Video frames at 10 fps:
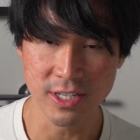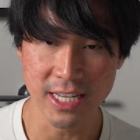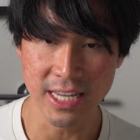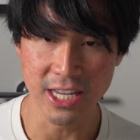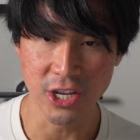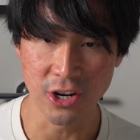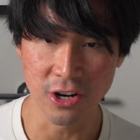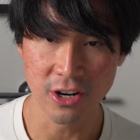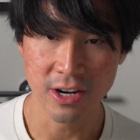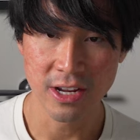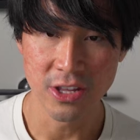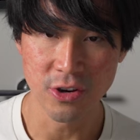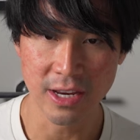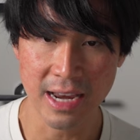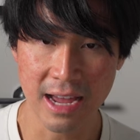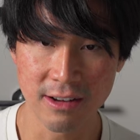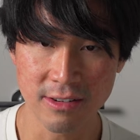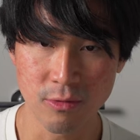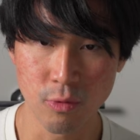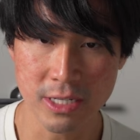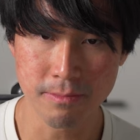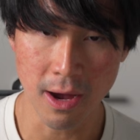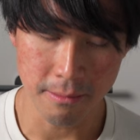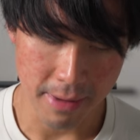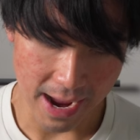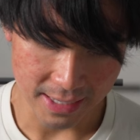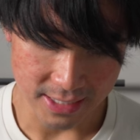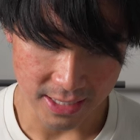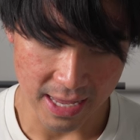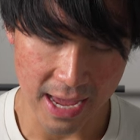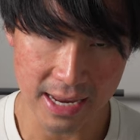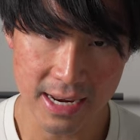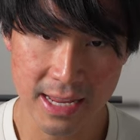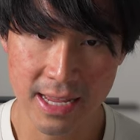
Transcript: see here. You can now respond back to that,